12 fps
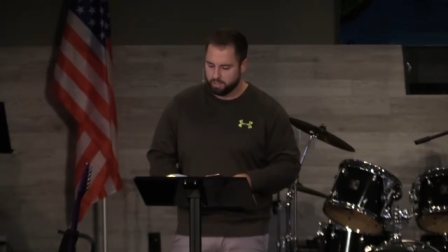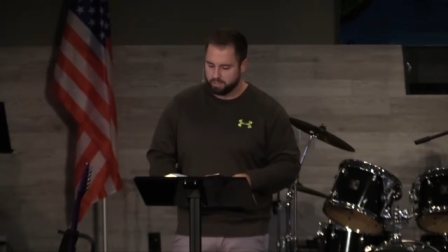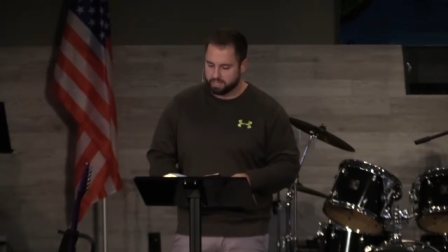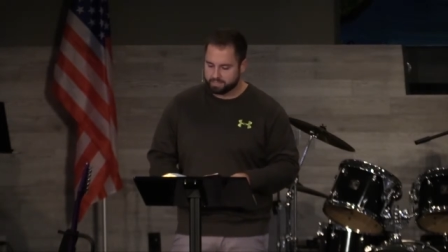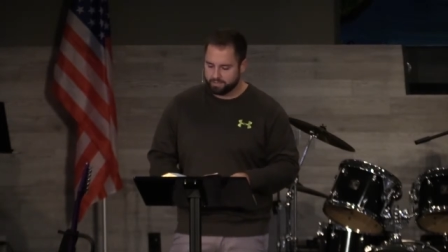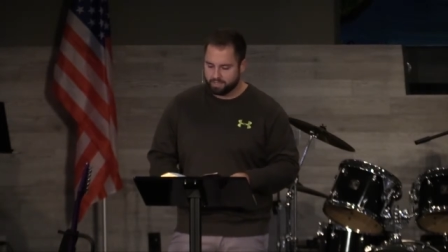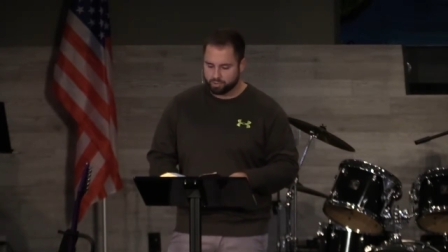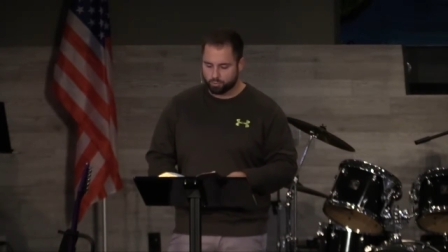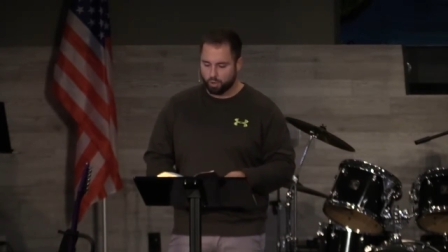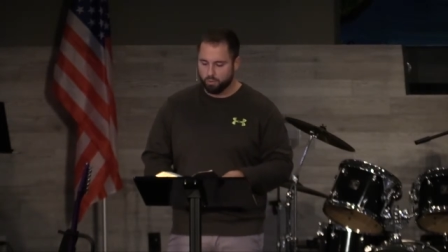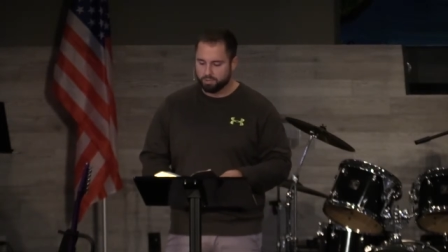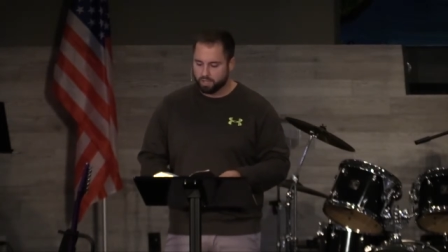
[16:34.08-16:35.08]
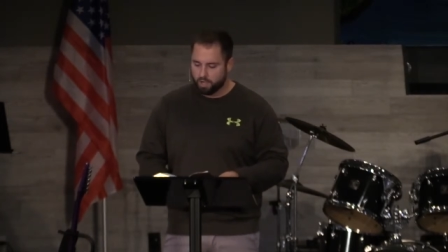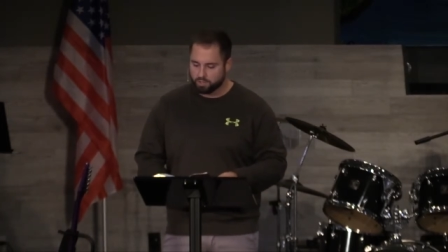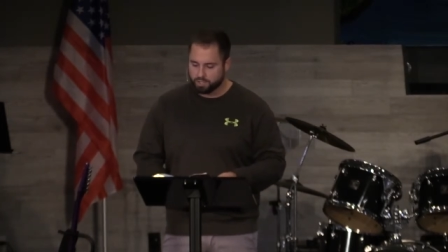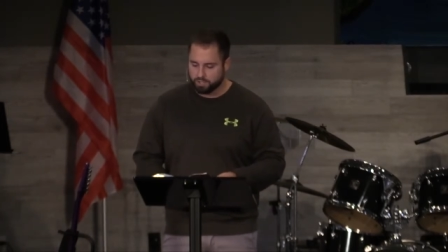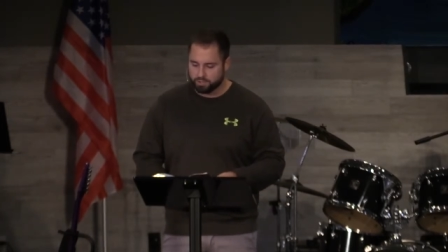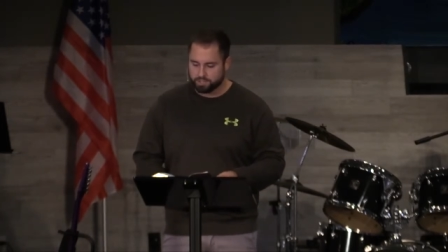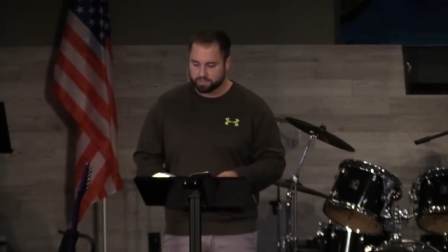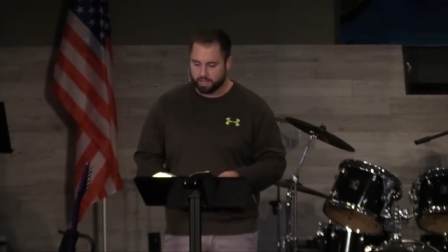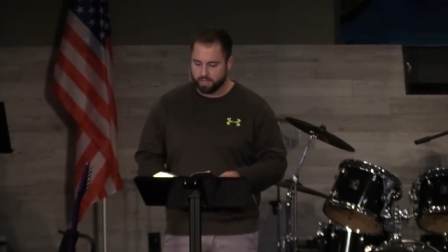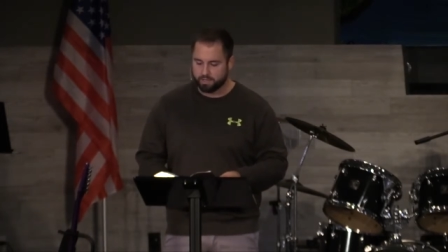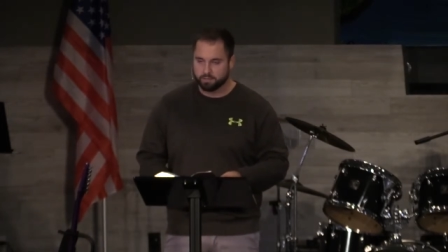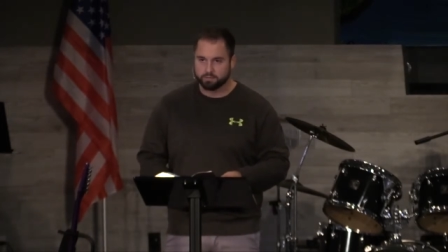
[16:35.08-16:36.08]
Doesn't this robe belong to your
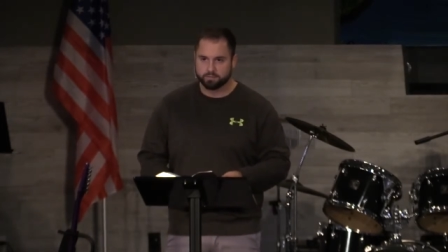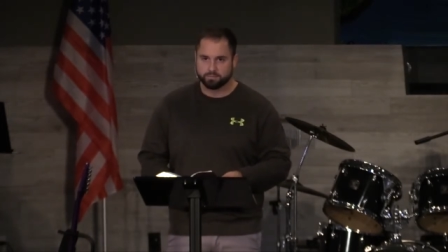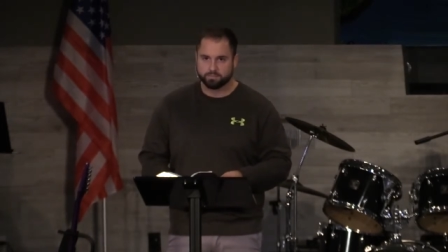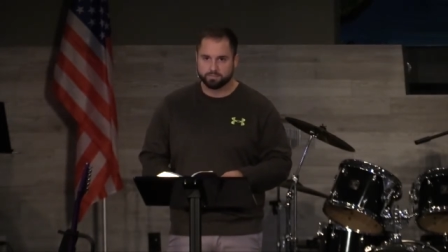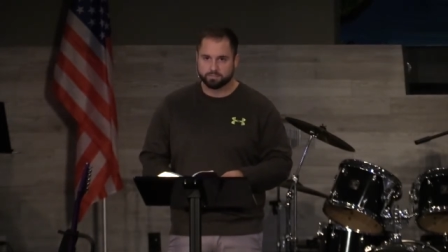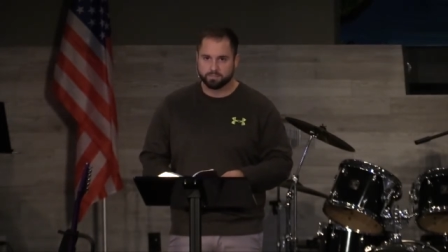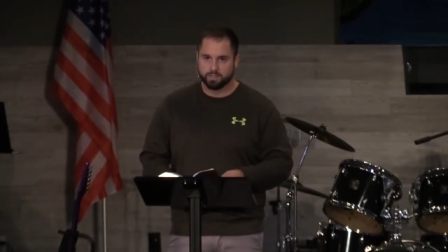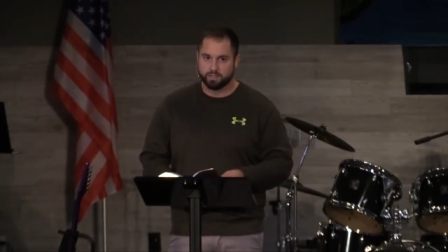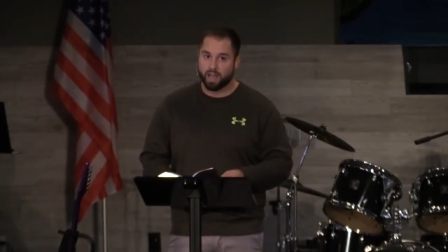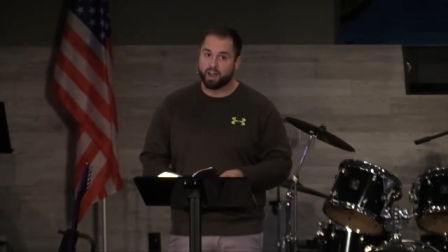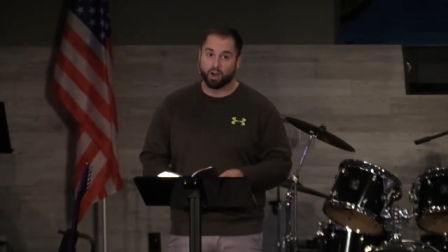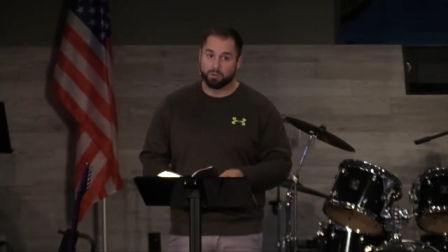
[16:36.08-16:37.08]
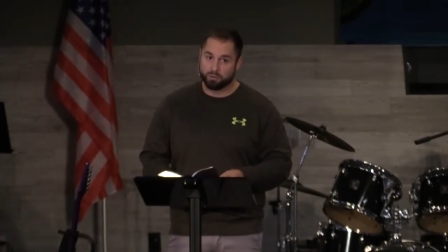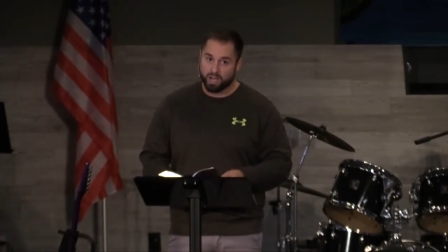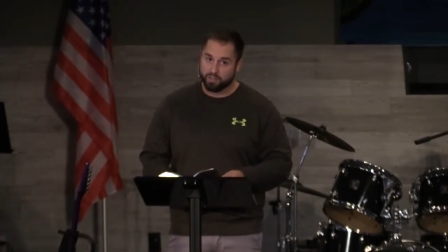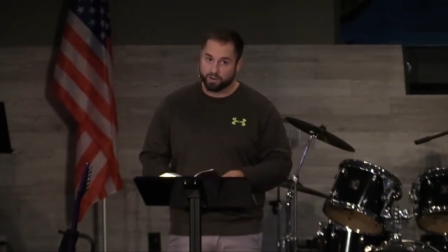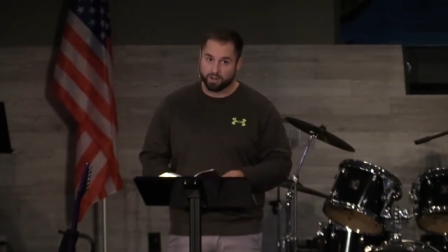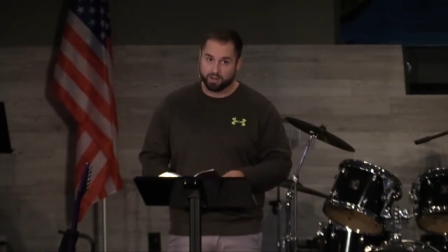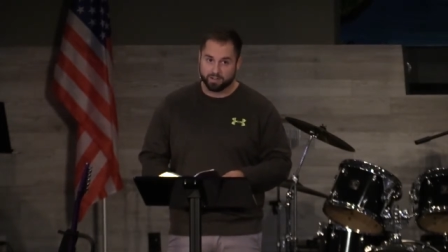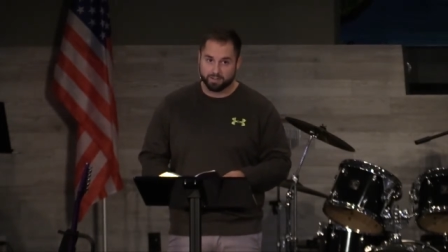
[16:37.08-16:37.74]
son? Not our brother,